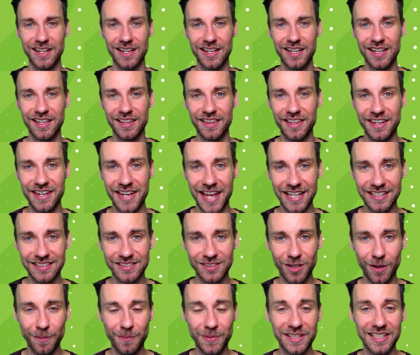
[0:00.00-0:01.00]
The next
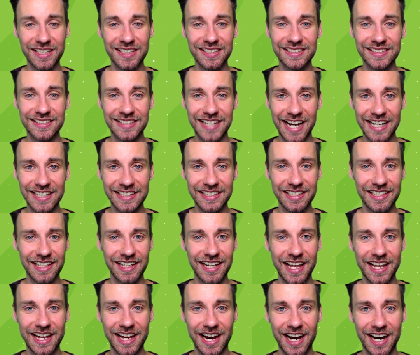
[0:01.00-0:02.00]
topic is tactical
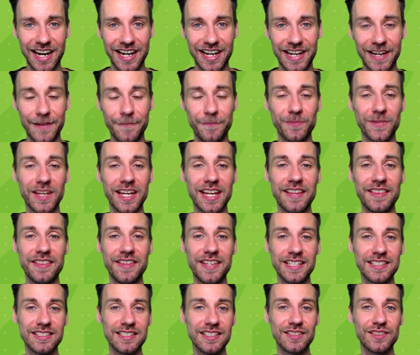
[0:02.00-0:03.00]
AI, and
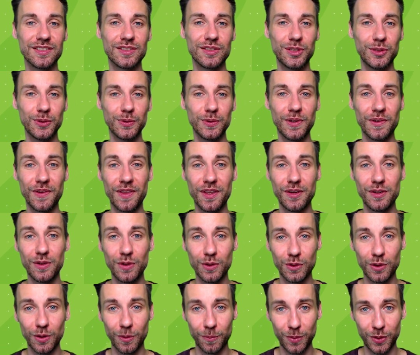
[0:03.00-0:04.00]
this is due to the new
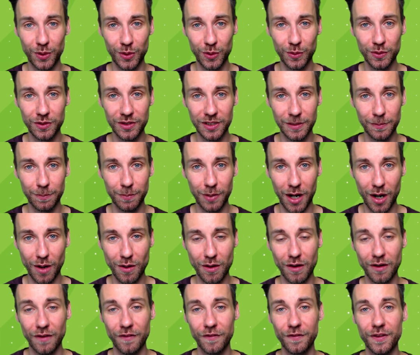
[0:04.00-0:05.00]
computing power
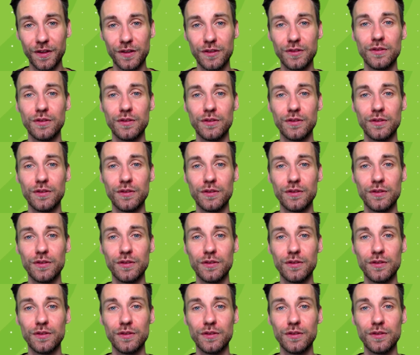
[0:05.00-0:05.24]
of the new